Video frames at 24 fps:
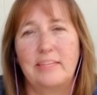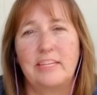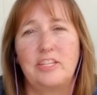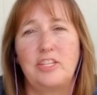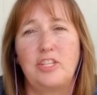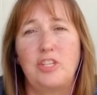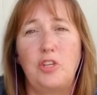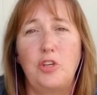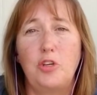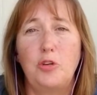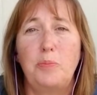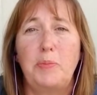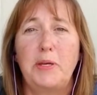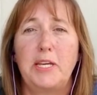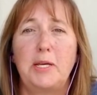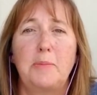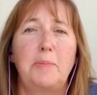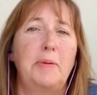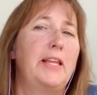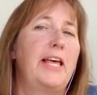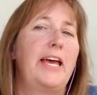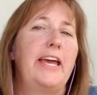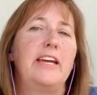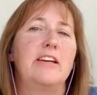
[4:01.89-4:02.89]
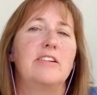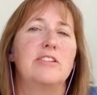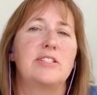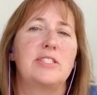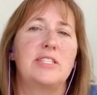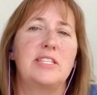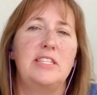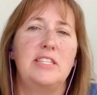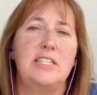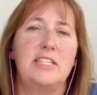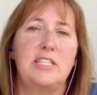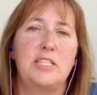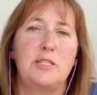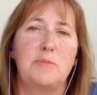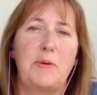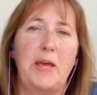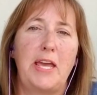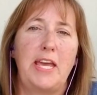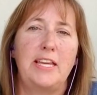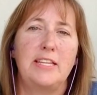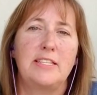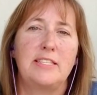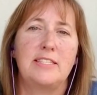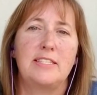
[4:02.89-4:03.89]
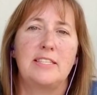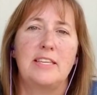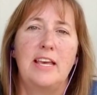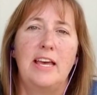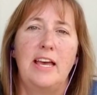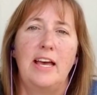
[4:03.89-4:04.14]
The two big players in this space